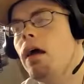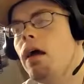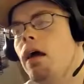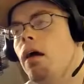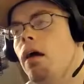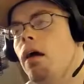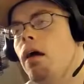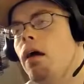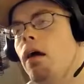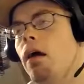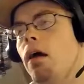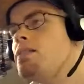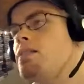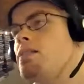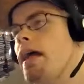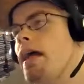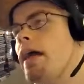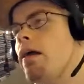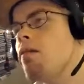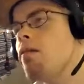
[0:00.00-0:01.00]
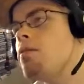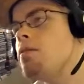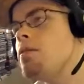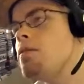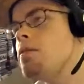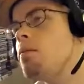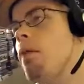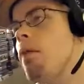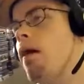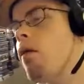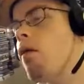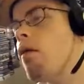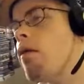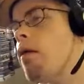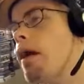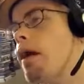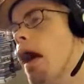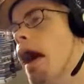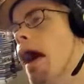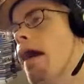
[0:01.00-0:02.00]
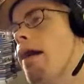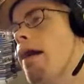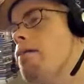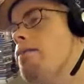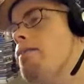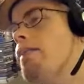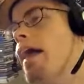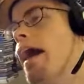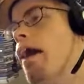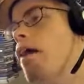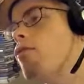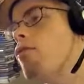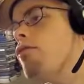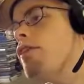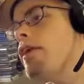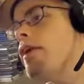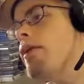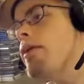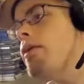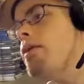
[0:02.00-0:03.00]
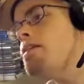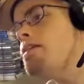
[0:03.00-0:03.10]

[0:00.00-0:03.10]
Well, what I was saying was about that feud.